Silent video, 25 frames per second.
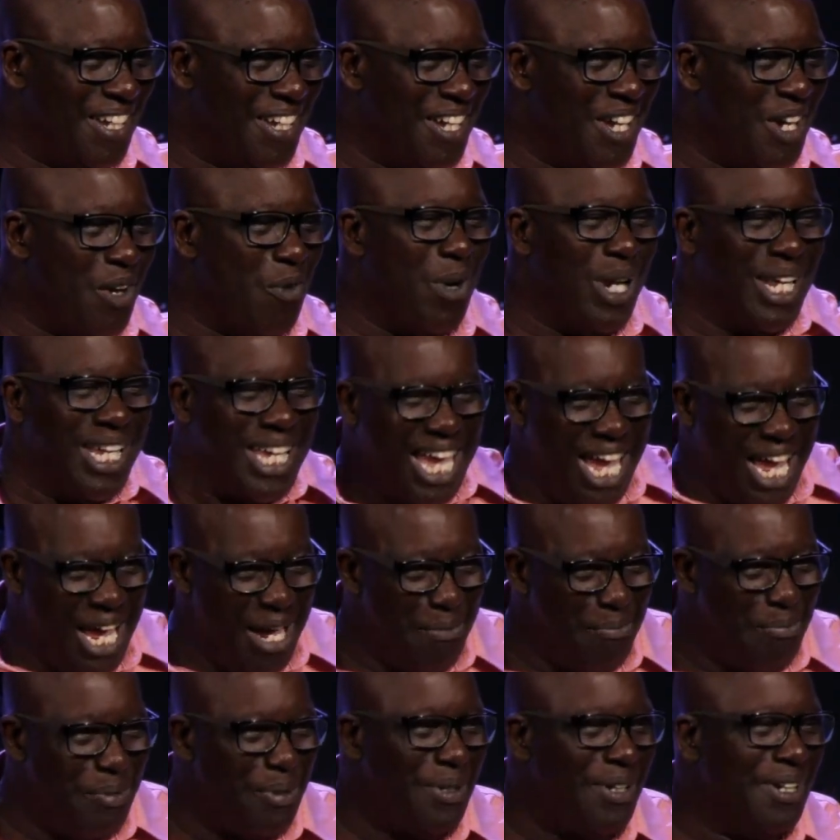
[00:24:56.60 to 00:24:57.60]
with a cape,
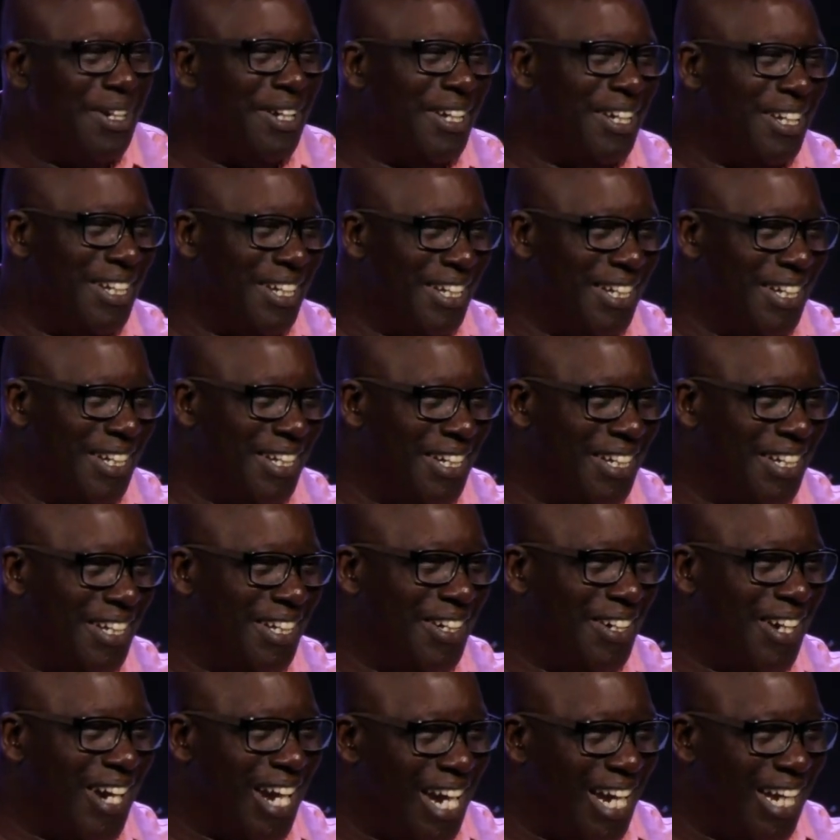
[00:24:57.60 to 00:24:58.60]

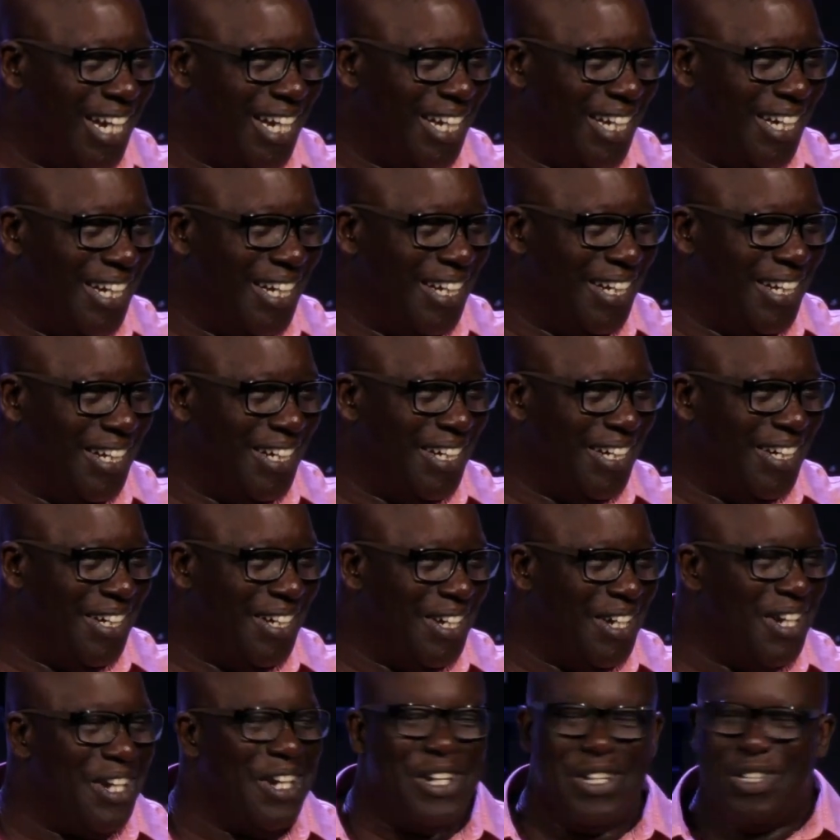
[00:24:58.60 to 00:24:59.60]
right?
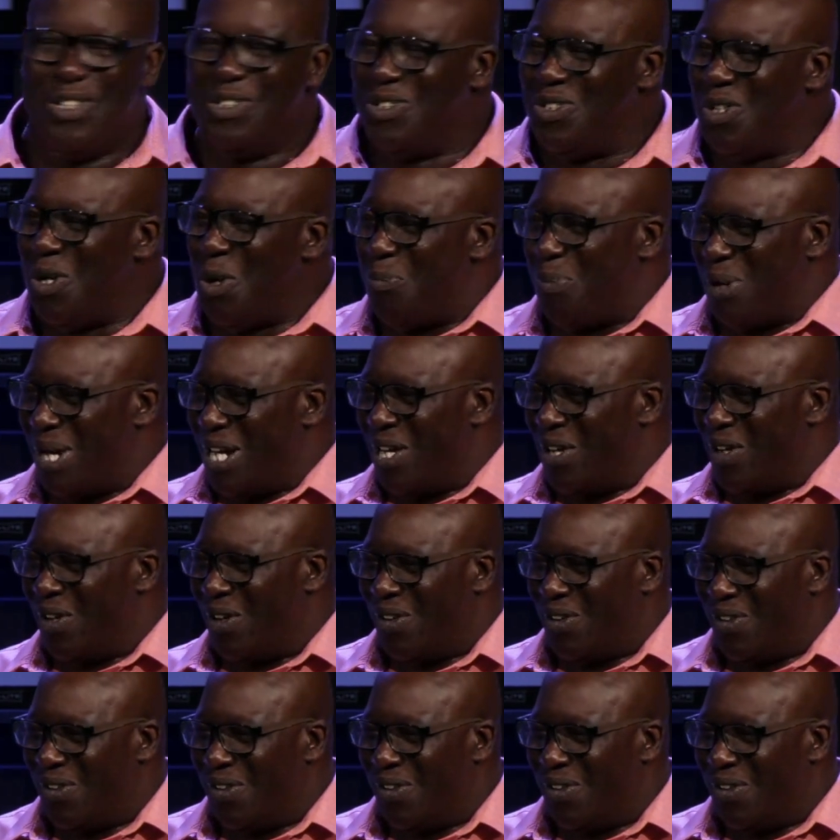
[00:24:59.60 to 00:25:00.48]
Superhero.